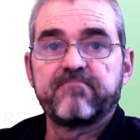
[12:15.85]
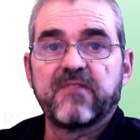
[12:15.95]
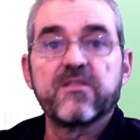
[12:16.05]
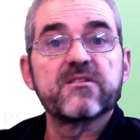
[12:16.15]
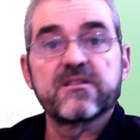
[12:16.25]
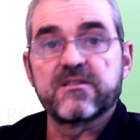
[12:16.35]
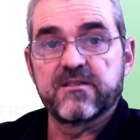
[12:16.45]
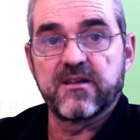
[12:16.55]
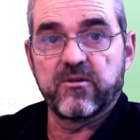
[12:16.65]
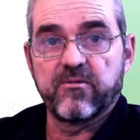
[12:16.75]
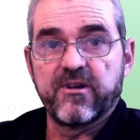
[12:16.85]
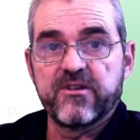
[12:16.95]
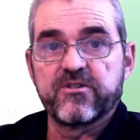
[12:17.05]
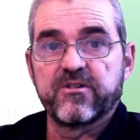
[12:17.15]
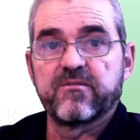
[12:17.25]
and the statistical
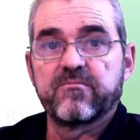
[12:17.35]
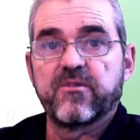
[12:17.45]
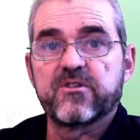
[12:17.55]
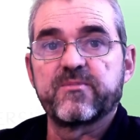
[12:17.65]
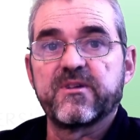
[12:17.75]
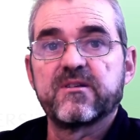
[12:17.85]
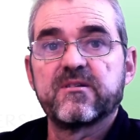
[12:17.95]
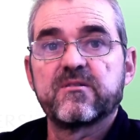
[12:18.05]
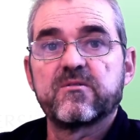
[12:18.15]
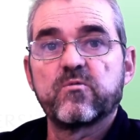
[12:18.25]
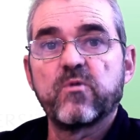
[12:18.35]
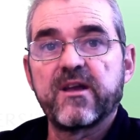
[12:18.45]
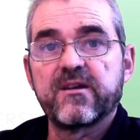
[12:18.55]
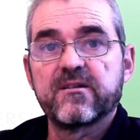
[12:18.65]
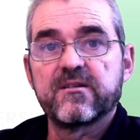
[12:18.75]
correlation must be
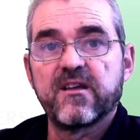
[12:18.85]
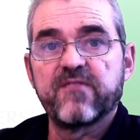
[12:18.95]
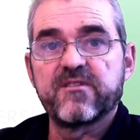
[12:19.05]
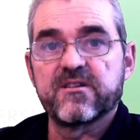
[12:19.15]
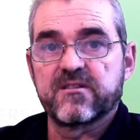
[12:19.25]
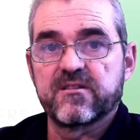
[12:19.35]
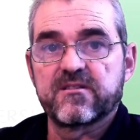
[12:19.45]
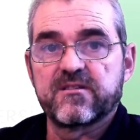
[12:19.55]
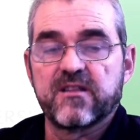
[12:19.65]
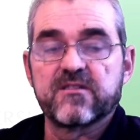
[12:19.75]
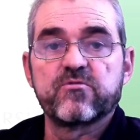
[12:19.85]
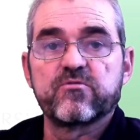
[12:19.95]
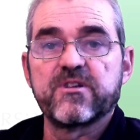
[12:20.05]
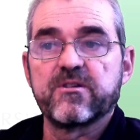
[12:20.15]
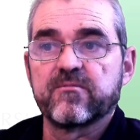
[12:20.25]
1 if distance tends to
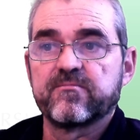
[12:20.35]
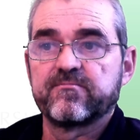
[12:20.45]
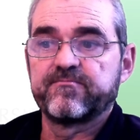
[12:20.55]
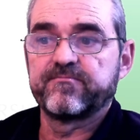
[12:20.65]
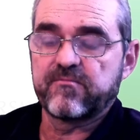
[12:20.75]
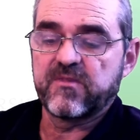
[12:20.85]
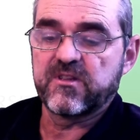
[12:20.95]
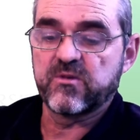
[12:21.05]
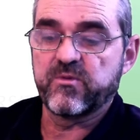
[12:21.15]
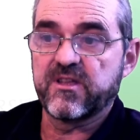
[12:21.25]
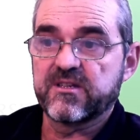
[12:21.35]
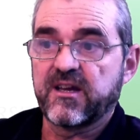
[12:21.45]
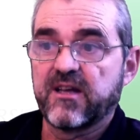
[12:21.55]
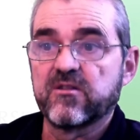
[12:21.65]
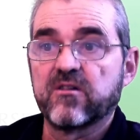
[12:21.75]
0. So with this
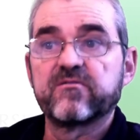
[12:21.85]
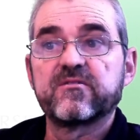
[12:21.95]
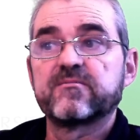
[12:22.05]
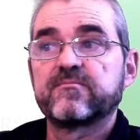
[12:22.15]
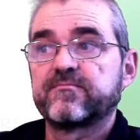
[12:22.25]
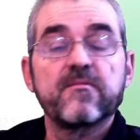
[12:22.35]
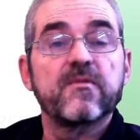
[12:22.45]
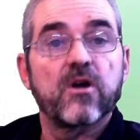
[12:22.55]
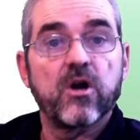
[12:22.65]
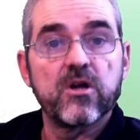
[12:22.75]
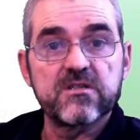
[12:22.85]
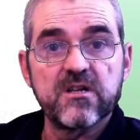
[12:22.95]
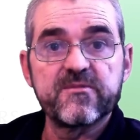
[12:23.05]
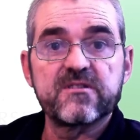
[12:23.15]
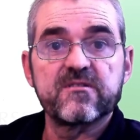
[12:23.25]
kind of
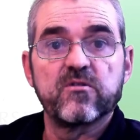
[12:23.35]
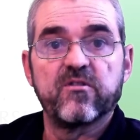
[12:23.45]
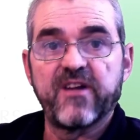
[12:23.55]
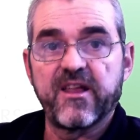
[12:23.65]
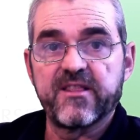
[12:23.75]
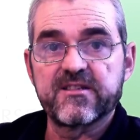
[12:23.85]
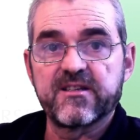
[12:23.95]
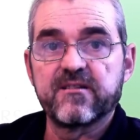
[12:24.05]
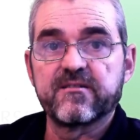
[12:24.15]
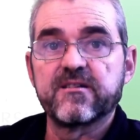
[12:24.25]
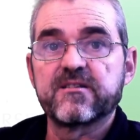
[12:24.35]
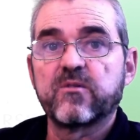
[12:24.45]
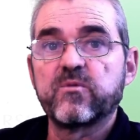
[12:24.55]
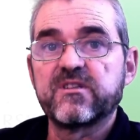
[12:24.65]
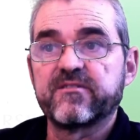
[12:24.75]
concepts, covariance kernels
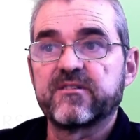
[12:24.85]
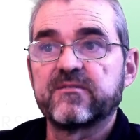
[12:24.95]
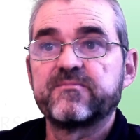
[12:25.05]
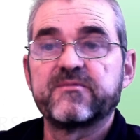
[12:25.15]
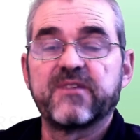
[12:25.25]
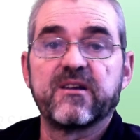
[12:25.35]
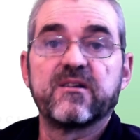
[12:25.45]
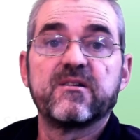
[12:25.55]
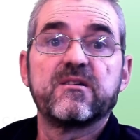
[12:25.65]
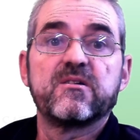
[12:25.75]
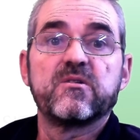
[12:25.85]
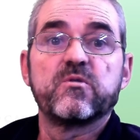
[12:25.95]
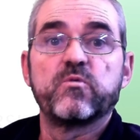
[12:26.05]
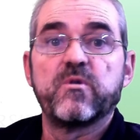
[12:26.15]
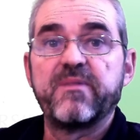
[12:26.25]
and whatever, then
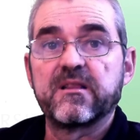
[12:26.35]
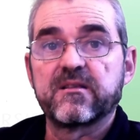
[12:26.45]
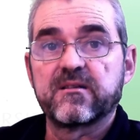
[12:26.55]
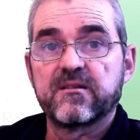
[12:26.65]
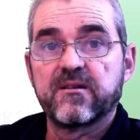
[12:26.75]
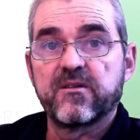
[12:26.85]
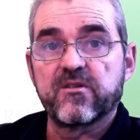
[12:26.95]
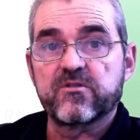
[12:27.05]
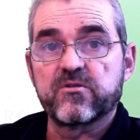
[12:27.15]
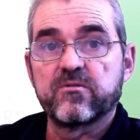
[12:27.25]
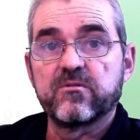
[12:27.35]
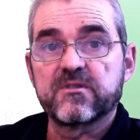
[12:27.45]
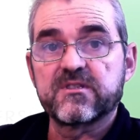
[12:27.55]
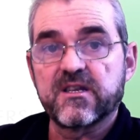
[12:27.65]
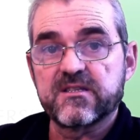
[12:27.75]
we build the so-called
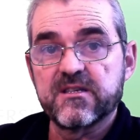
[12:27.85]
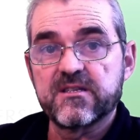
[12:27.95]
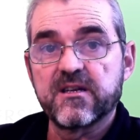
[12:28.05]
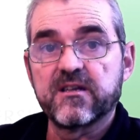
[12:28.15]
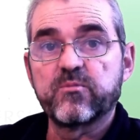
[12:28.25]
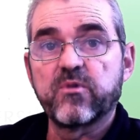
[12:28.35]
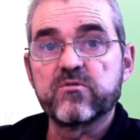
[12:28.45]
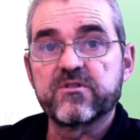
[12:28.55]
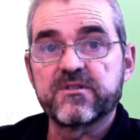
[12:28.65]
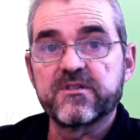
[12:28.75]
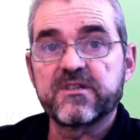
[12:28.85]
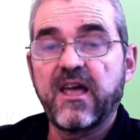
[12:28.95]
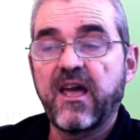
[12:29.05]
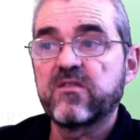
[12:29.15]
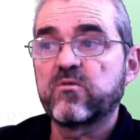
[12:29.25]
statistical processes,
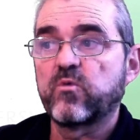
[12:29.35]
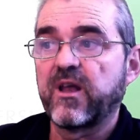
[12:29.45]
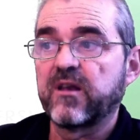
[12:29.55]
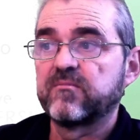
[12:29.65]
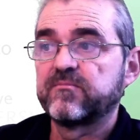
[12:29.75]
and well,